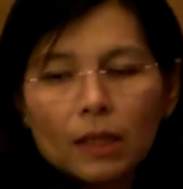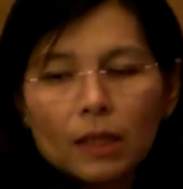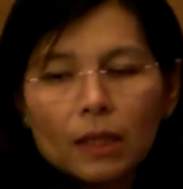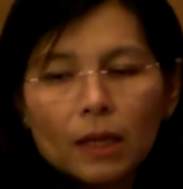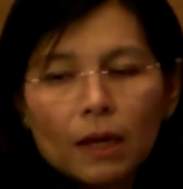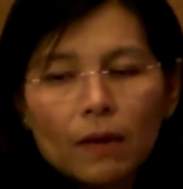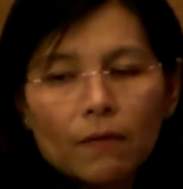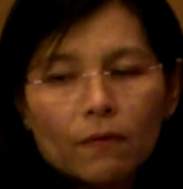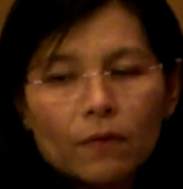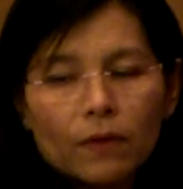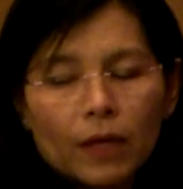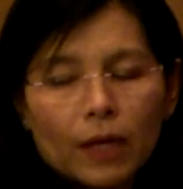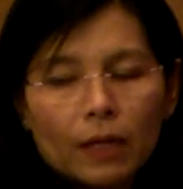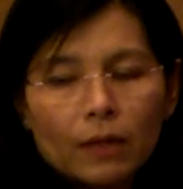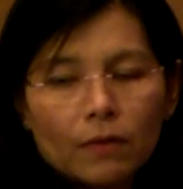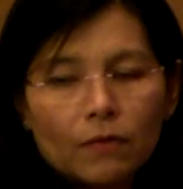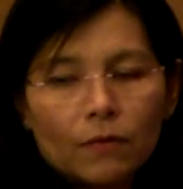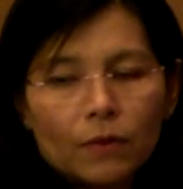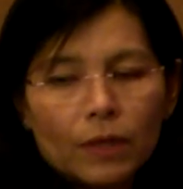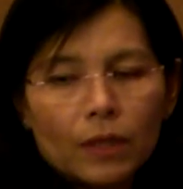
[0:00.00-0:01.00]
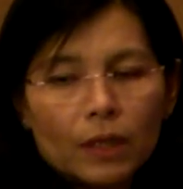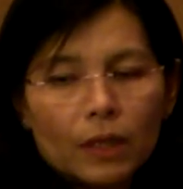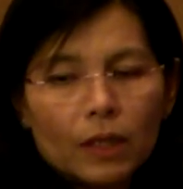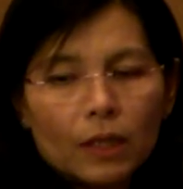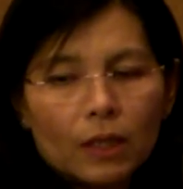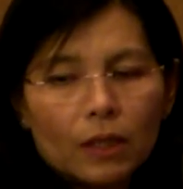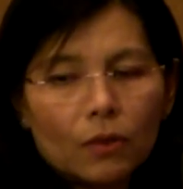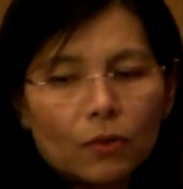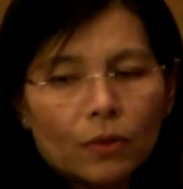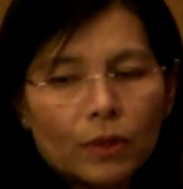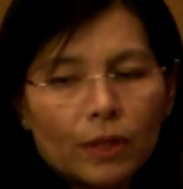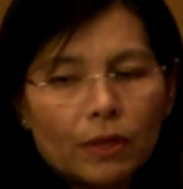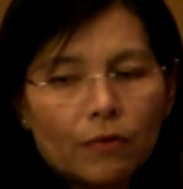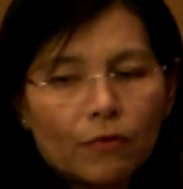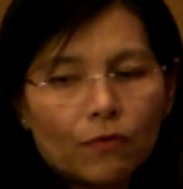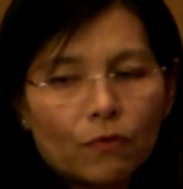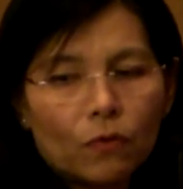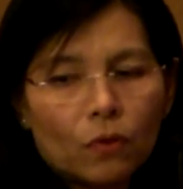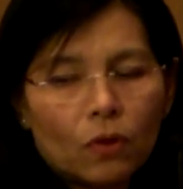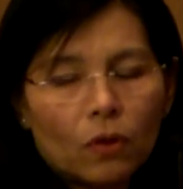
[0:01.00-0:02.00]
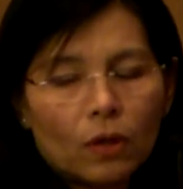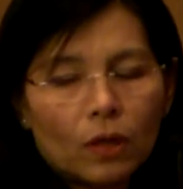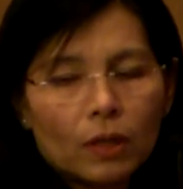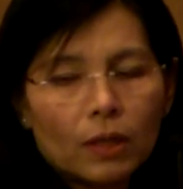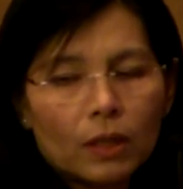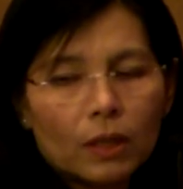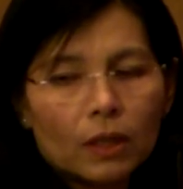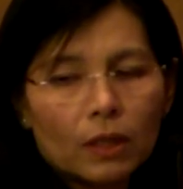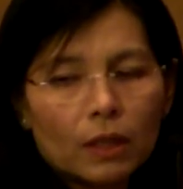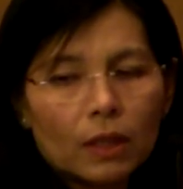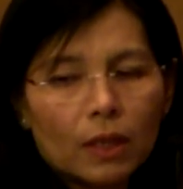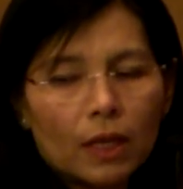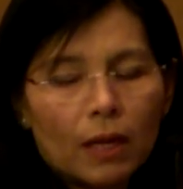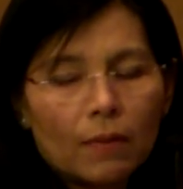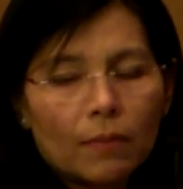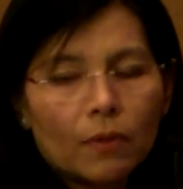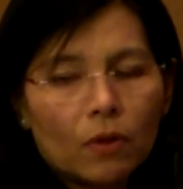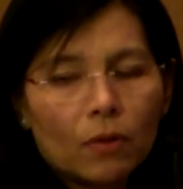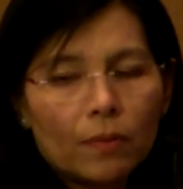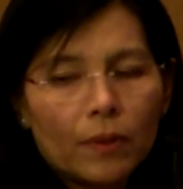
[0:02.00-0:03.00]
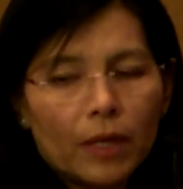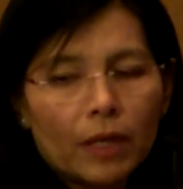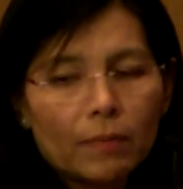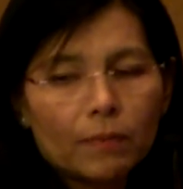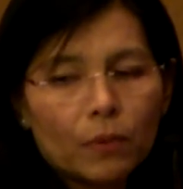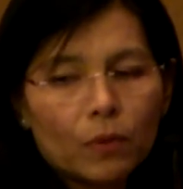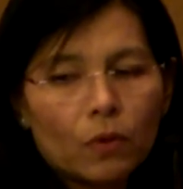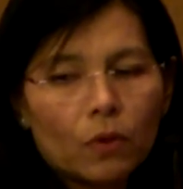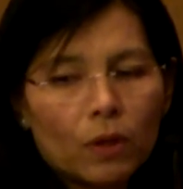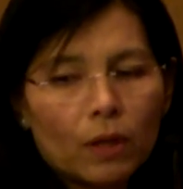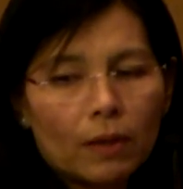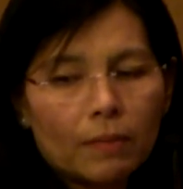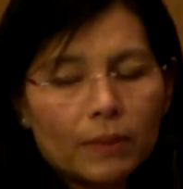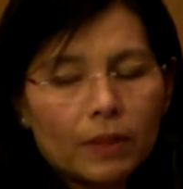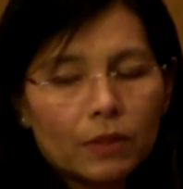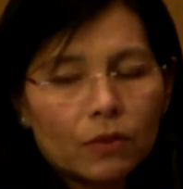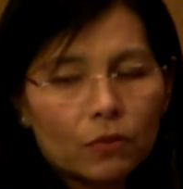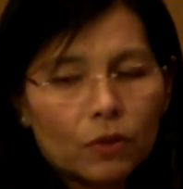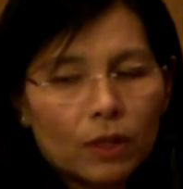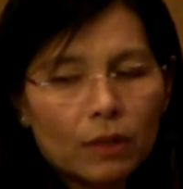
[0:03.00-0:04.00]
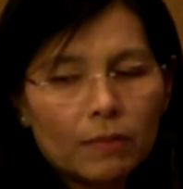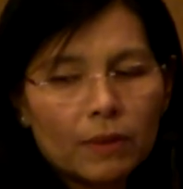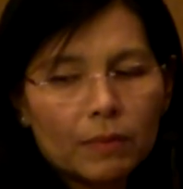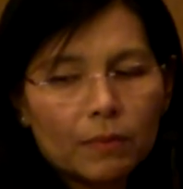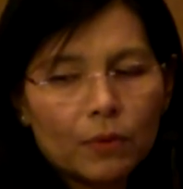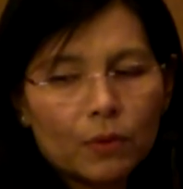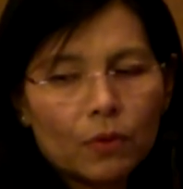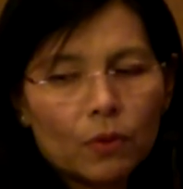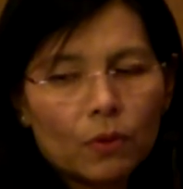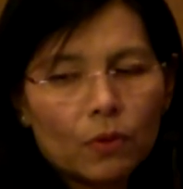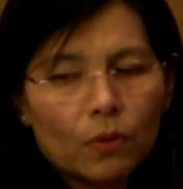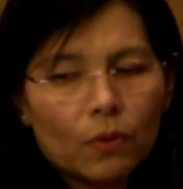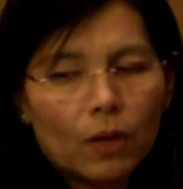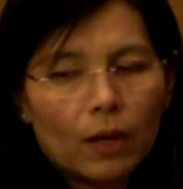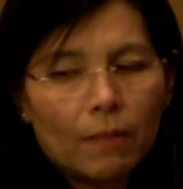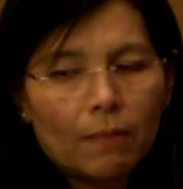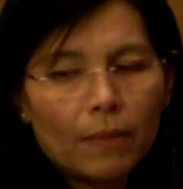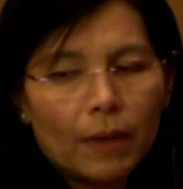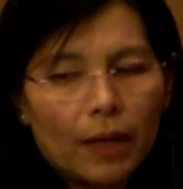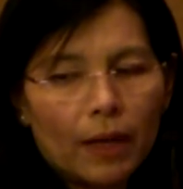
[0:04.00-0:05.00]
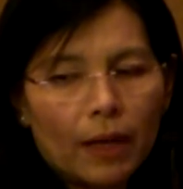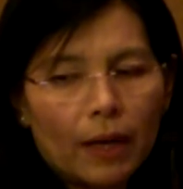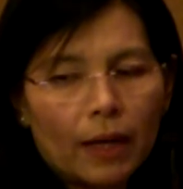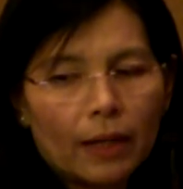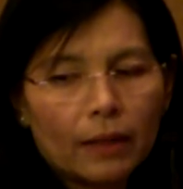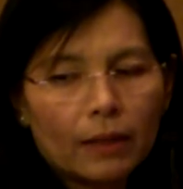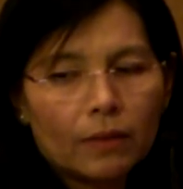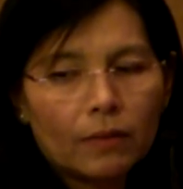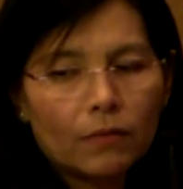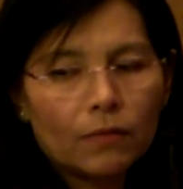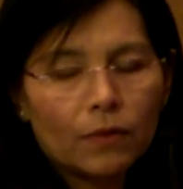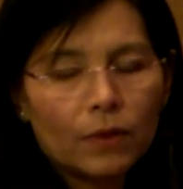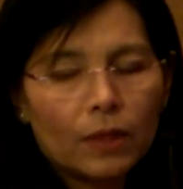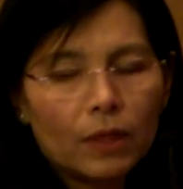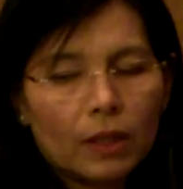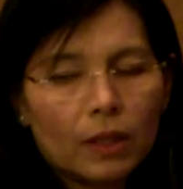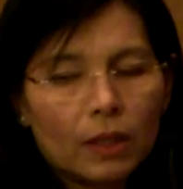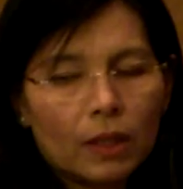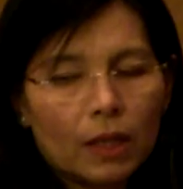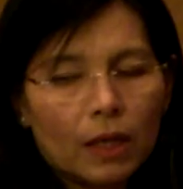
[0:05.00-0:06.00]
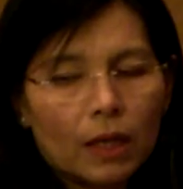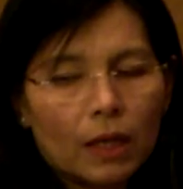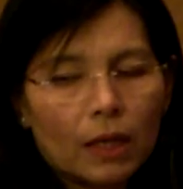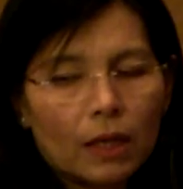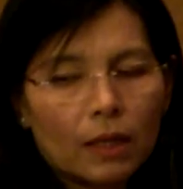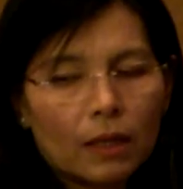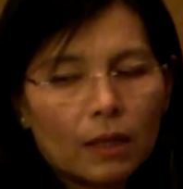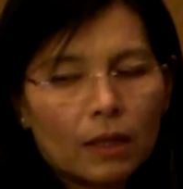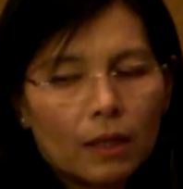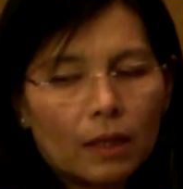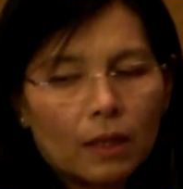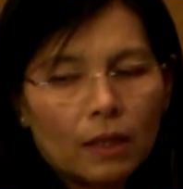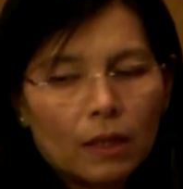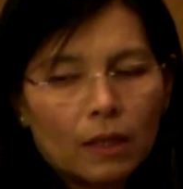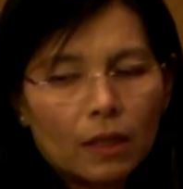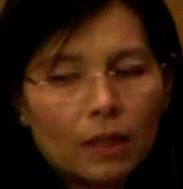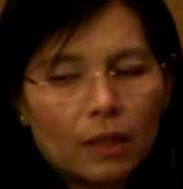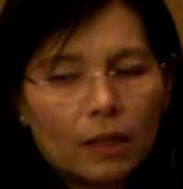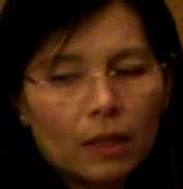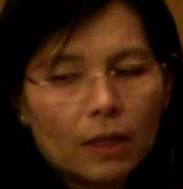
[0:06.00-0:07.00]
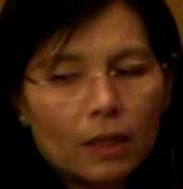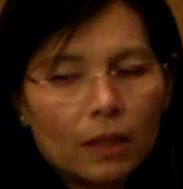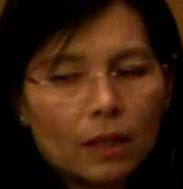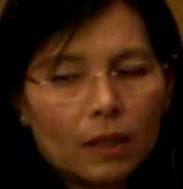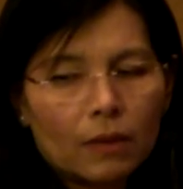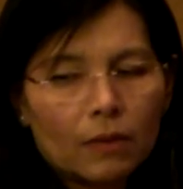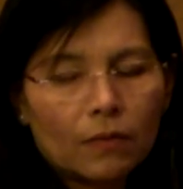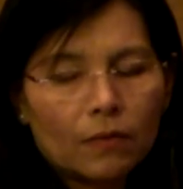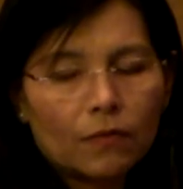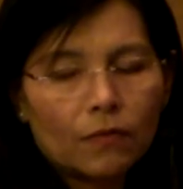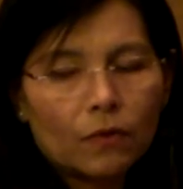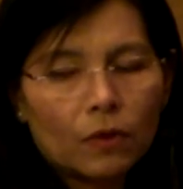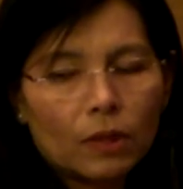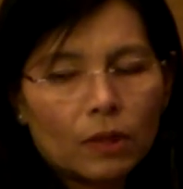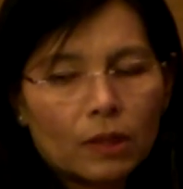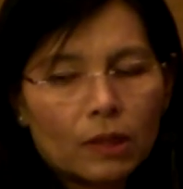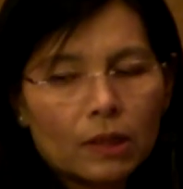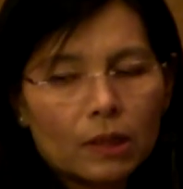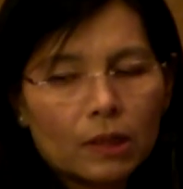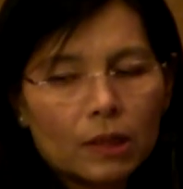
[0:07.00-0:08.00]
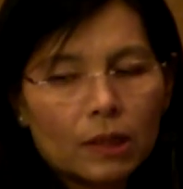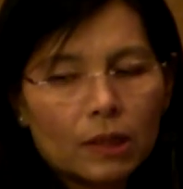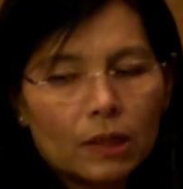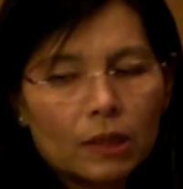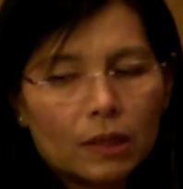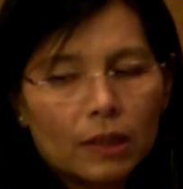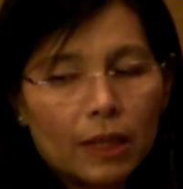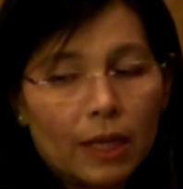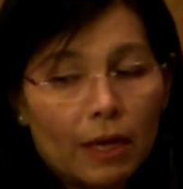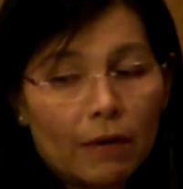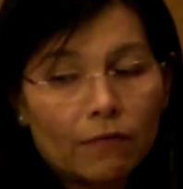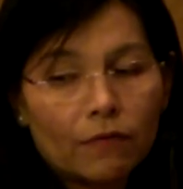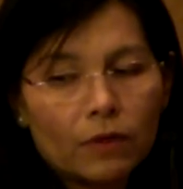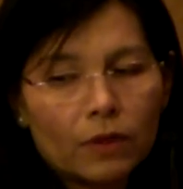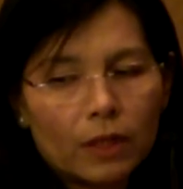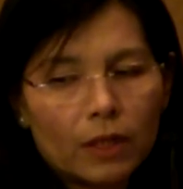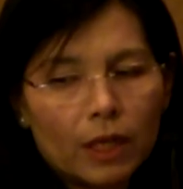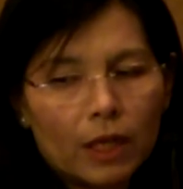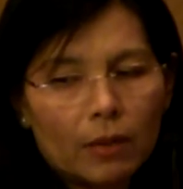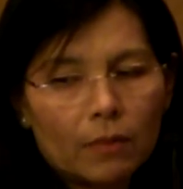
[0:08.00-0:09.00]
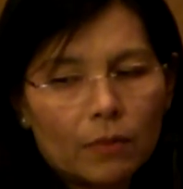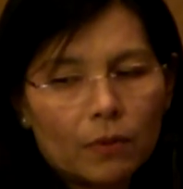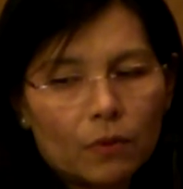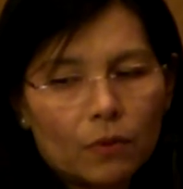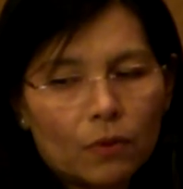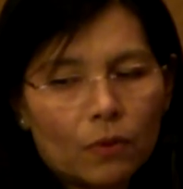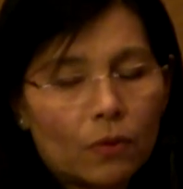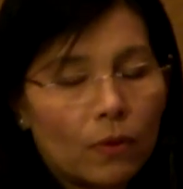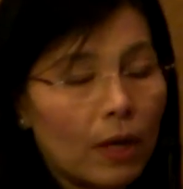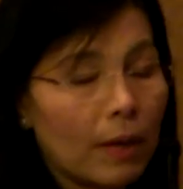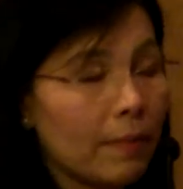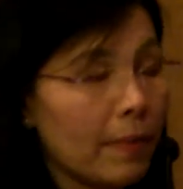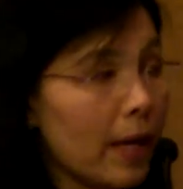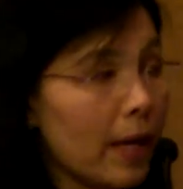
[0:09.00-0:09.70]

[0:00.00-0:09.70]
And then we looking for the appropriate program and treatment program, and we focus in aftercare program